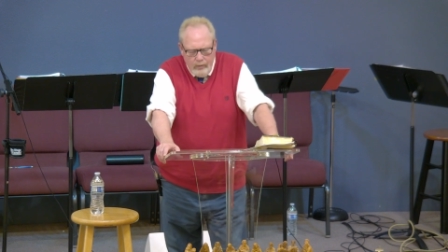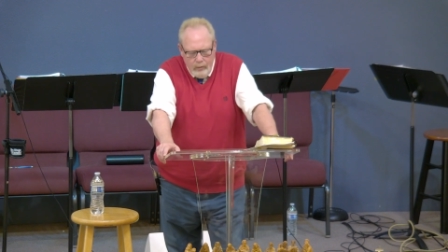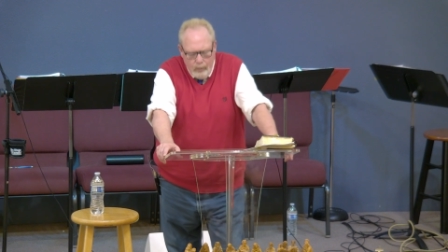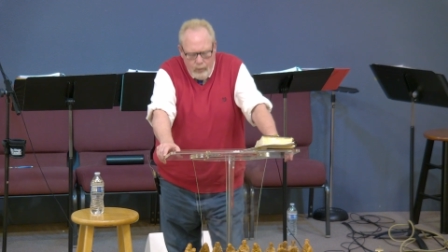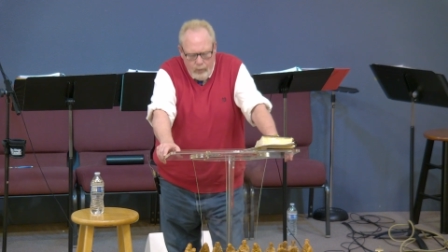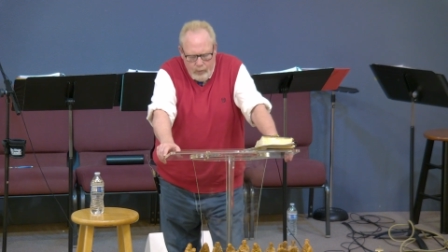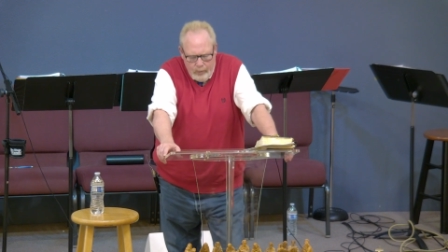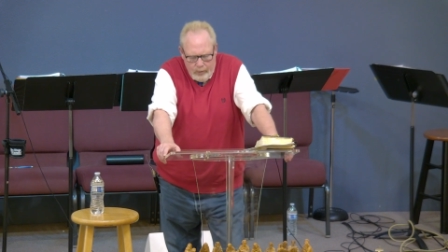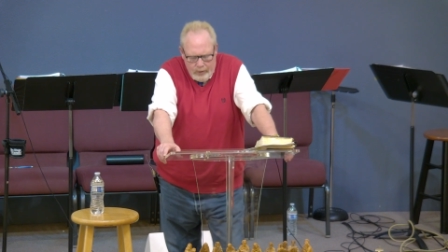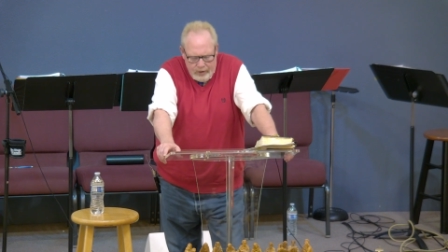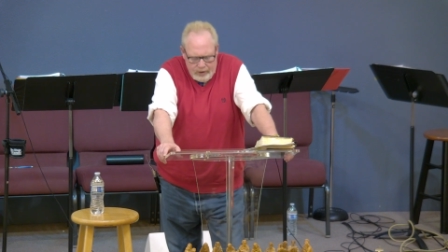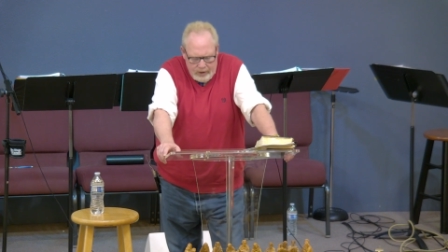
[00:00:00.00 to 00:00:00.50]

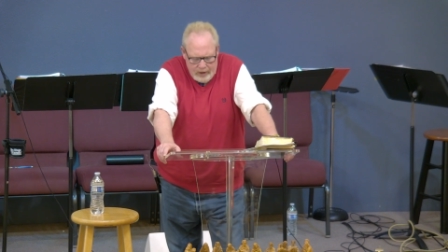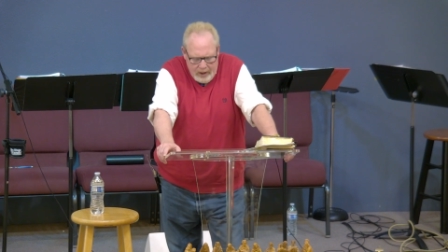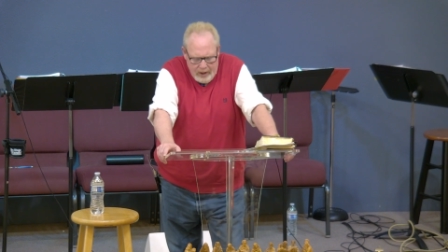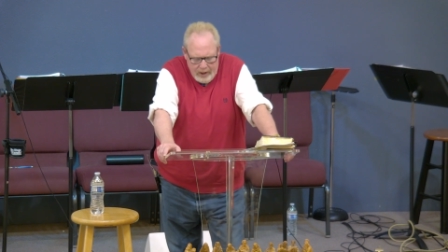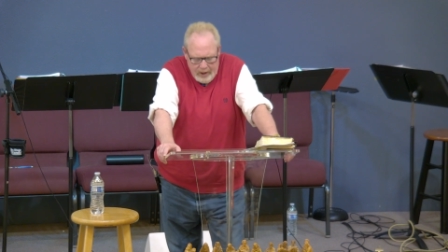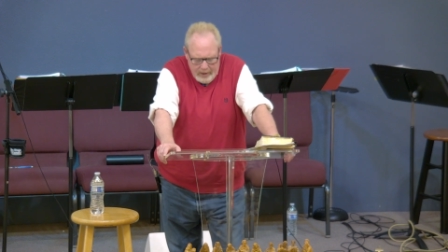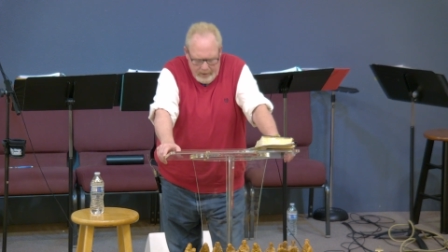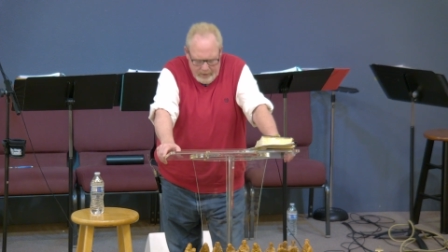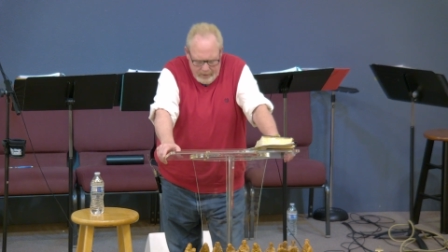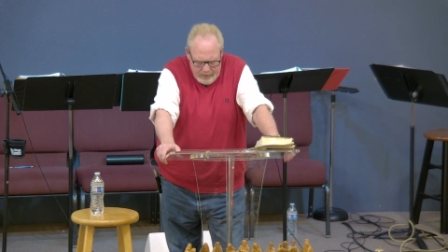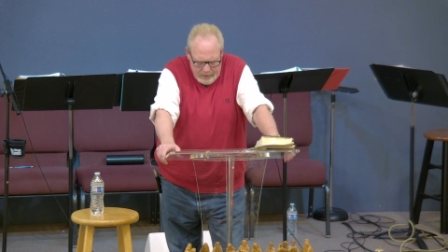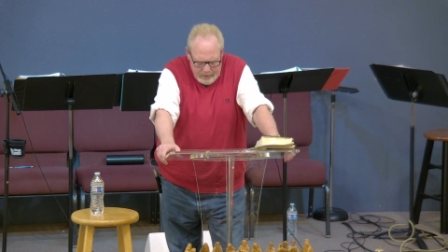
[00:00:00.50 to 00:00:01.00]
Lord, we
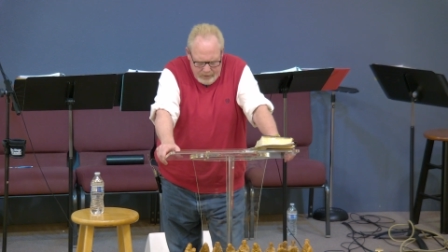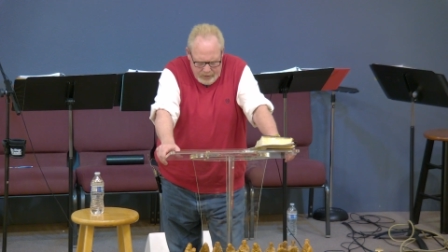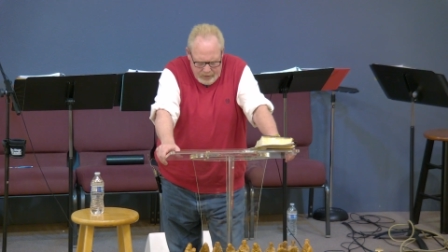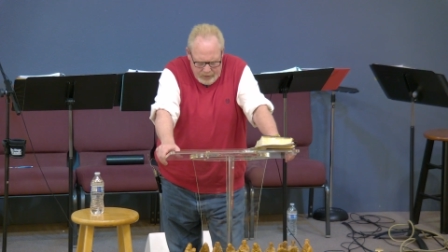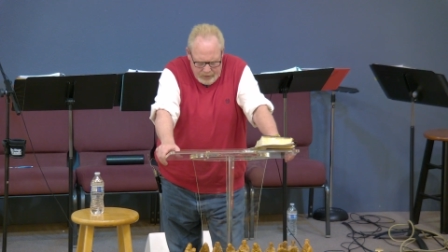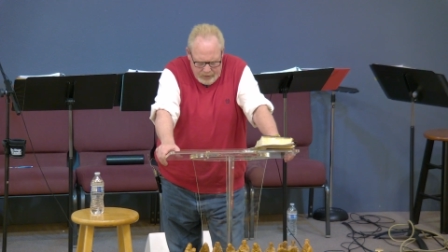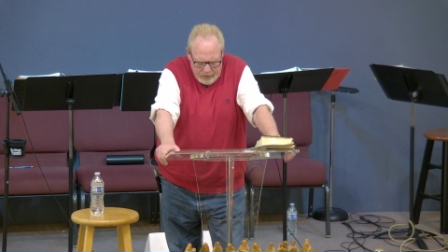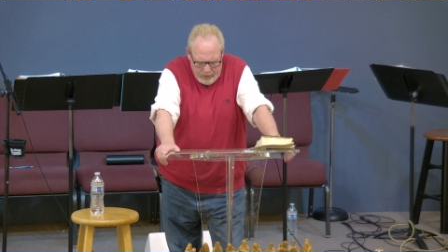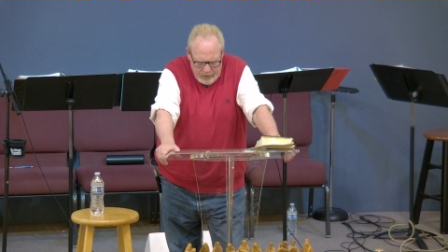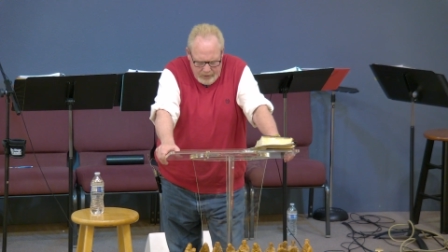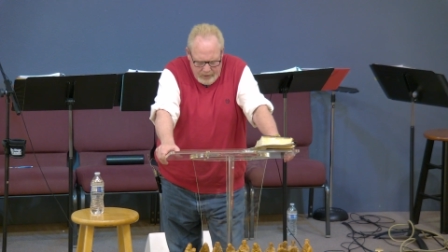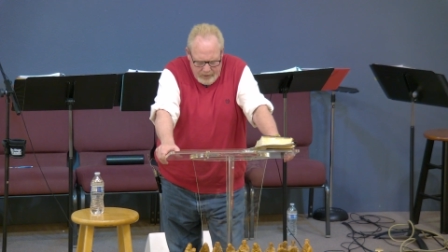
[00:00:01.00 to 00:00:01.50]
stand and
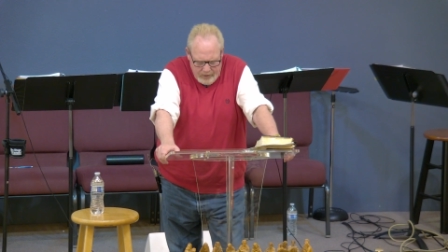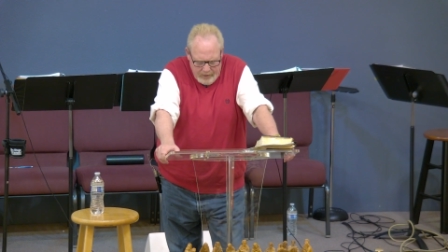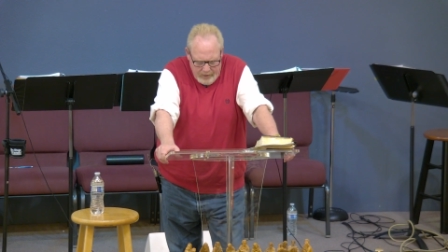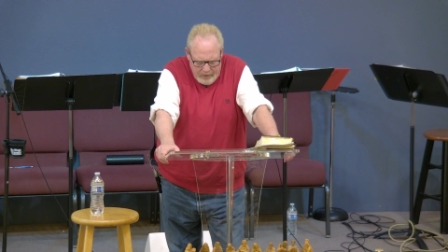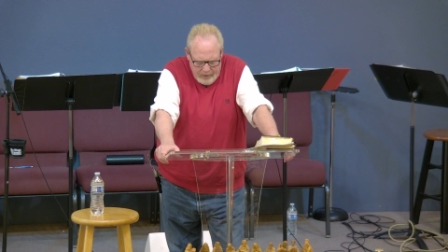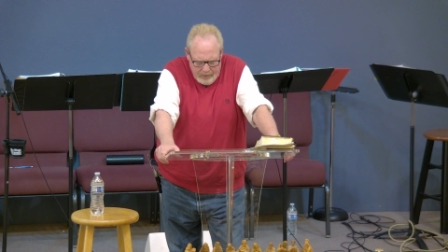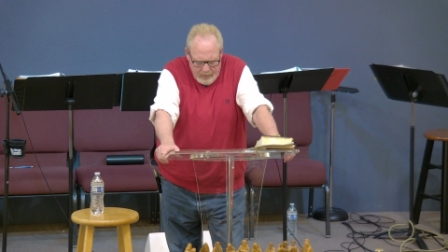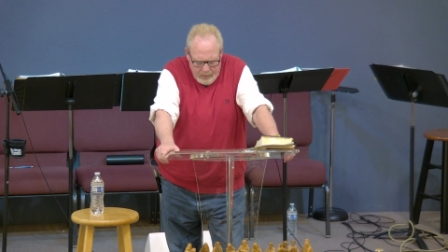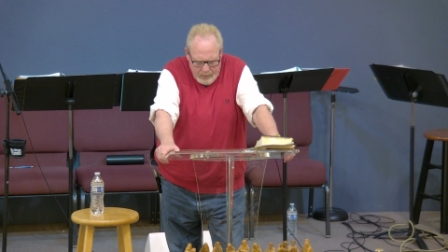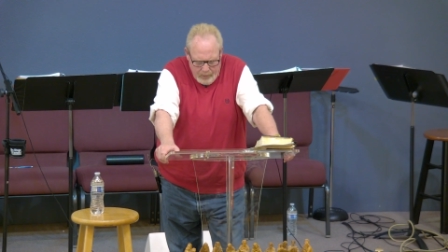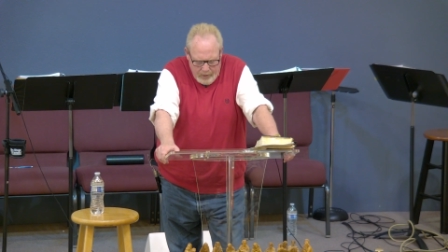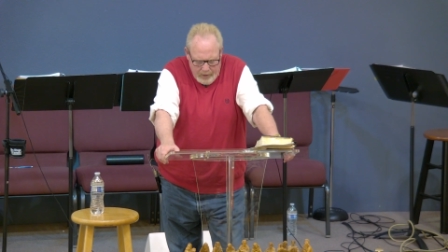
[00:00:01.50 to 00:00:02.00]
just
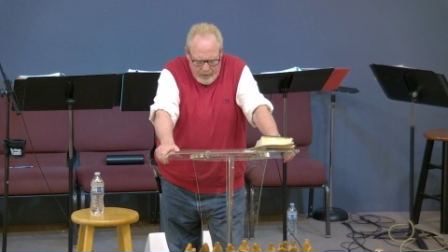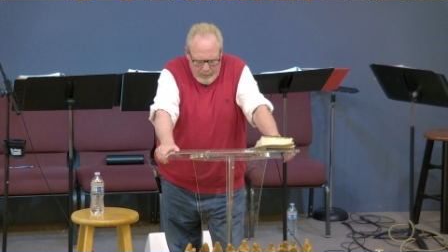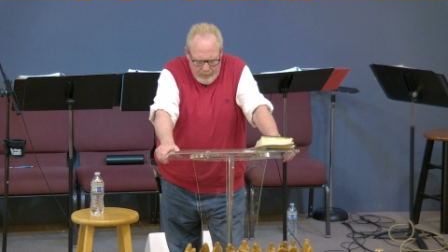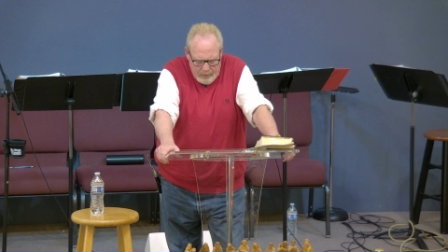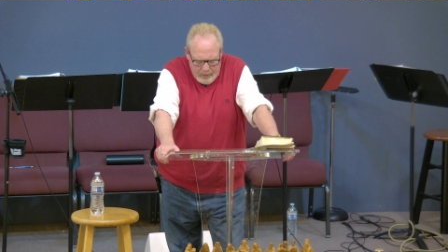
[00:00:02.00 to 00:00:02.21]
we,